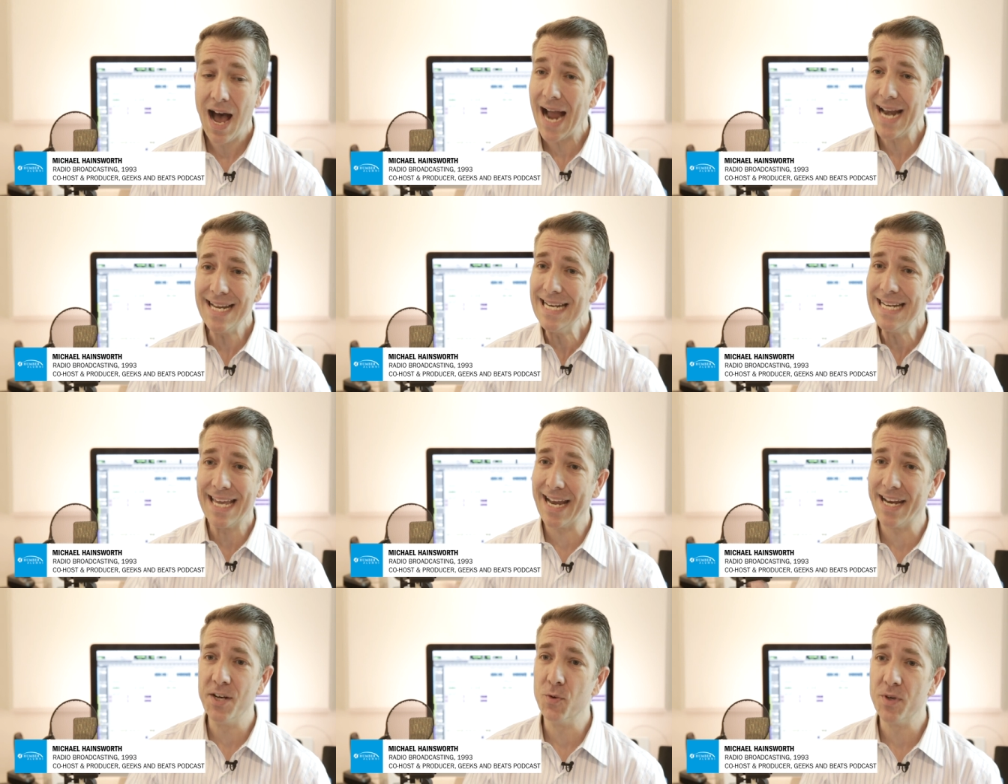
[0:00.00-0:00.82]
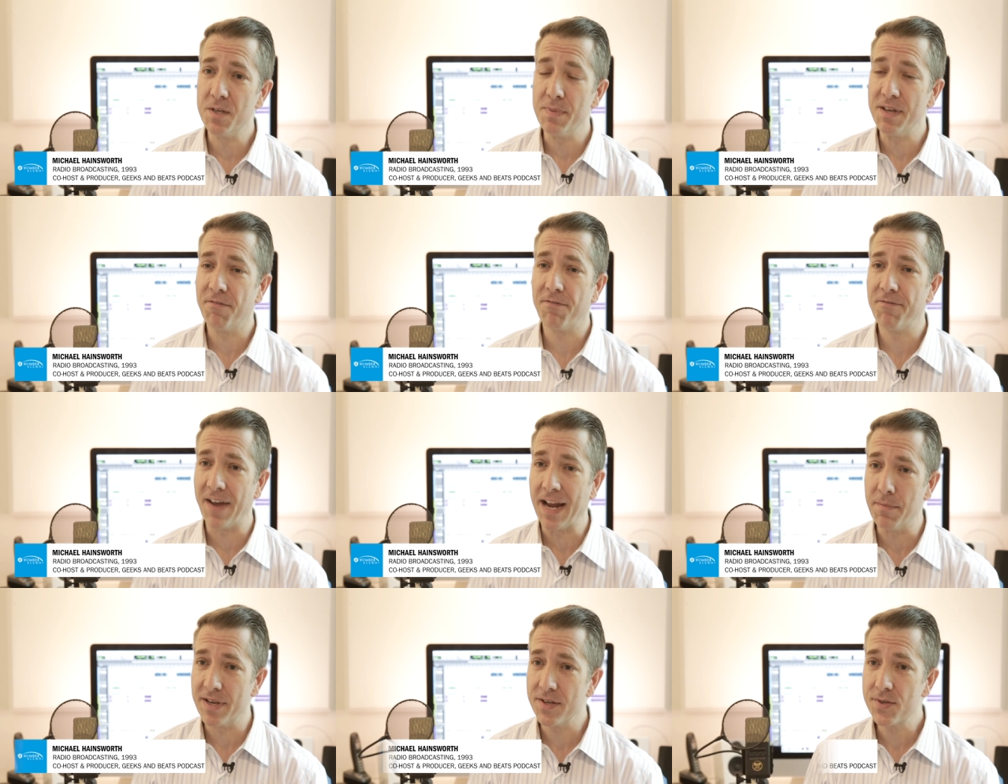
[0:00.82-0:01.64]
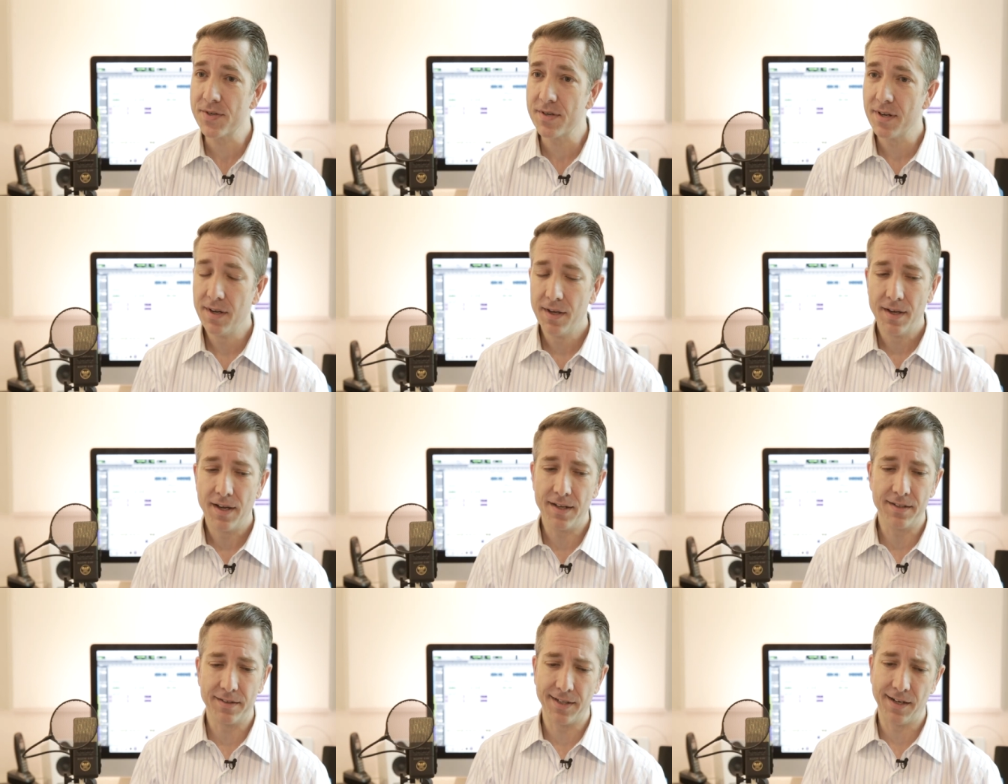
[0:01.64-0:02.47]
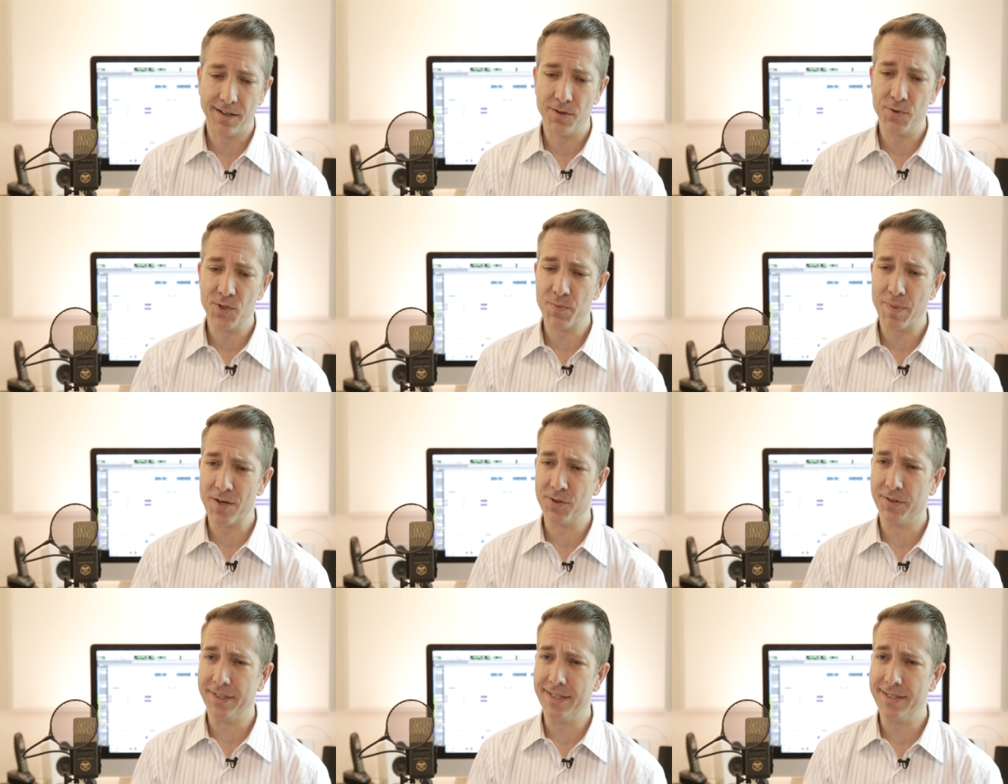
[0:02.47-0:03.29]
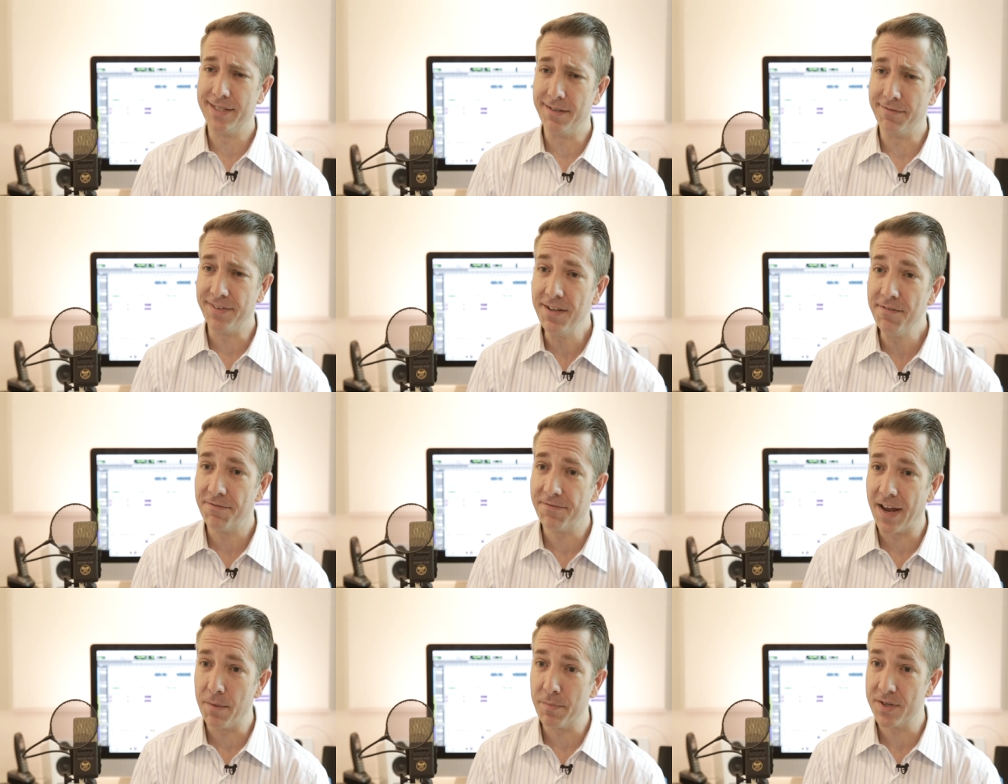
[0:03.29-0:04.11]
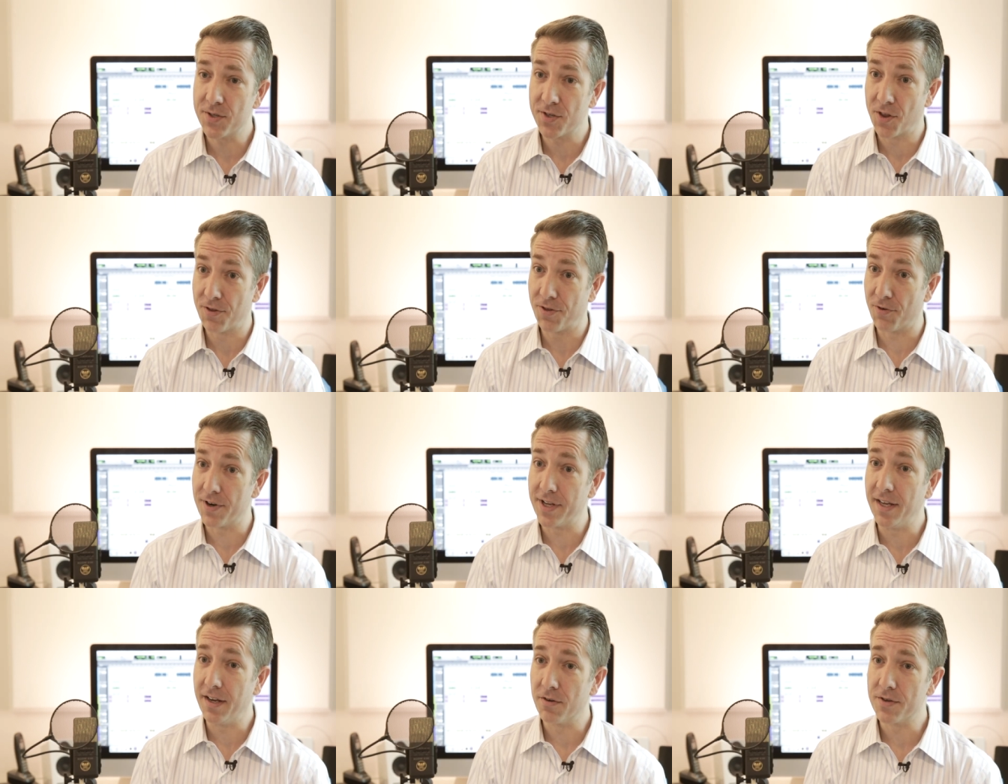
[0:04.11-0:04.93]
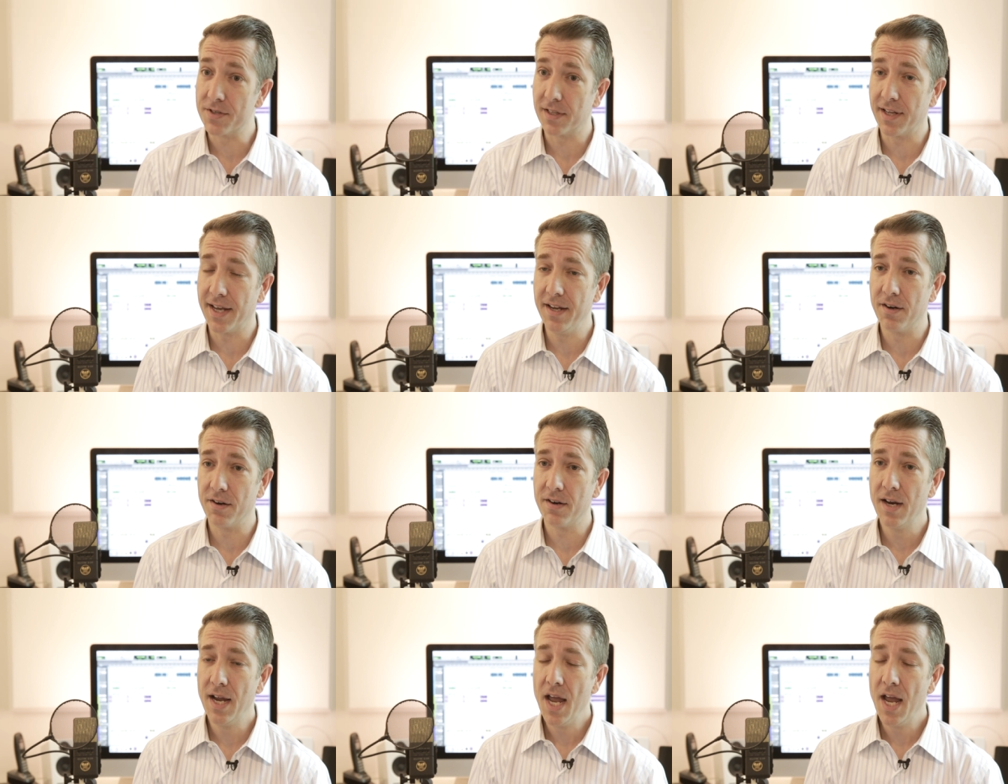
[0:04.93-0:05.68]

I didn't get into it to be famous, let alone specialty TV famous 30 years later.